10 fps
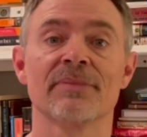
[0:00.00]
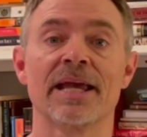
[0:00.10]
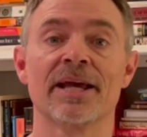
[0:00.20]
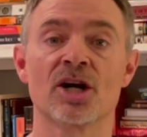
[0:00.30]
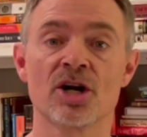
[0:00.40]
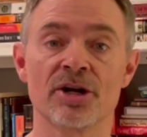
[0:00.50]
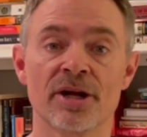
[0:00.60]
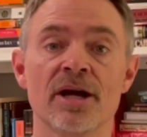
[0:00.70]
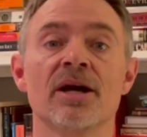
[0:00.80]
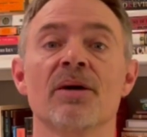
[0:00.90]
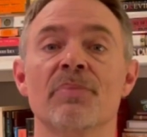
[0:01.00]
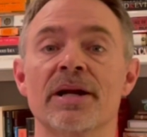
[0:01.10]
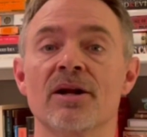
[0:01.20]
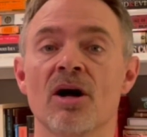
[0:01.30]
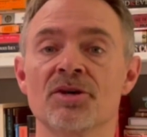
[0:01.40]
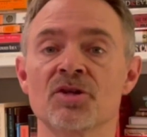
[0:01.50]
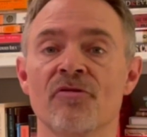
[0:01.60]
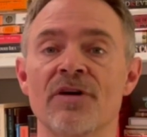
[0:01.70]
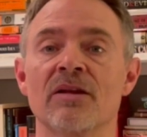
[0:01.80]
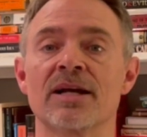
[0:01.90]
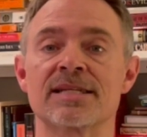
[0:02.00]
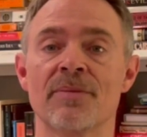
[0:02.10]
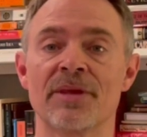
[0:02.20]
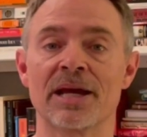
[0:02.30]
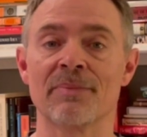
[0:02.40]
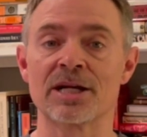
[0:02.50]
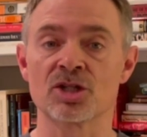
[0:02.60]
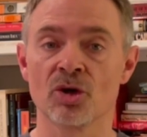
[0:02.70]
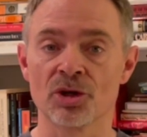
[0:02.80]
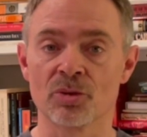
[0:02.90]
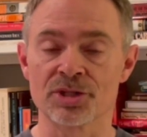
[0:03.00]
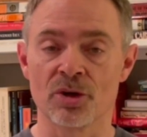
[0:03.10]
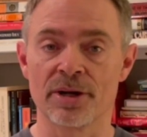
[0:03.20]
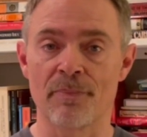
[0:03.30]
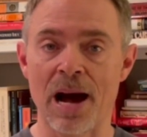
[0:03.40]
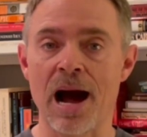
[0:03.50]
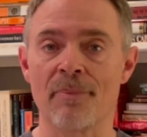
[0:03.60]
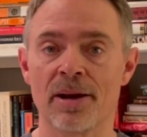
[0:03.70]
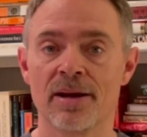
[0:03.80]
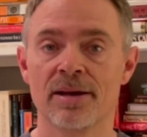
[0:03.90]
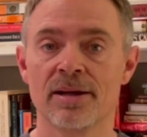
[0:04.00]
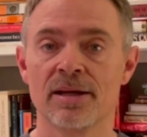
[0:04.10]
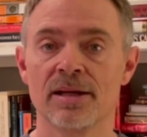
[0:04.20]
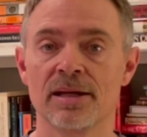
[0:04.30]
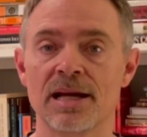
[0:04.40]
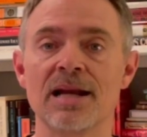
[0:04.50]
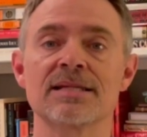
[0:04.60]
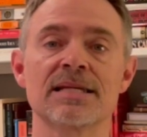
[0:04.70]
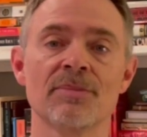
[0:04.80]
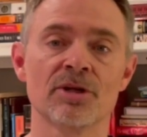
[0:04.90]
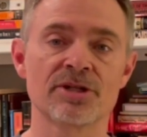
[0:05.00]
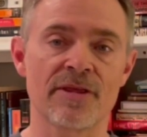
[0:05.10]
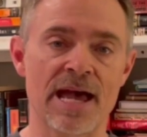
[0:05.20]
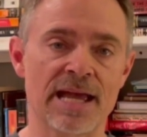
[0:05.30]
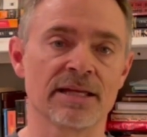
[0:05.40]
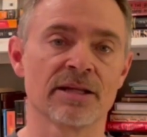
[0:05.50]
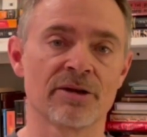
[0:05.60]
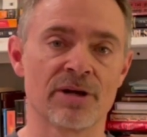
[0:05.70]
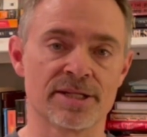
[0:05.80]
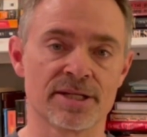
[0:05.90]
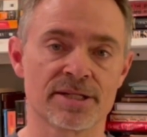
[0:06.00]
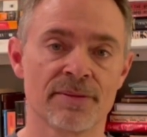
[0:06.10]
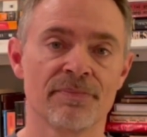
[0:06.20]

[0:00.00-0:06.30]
It hurt, but it also felt like something in my shoulder was going to pop. Kind of similar to the hanging leg raises.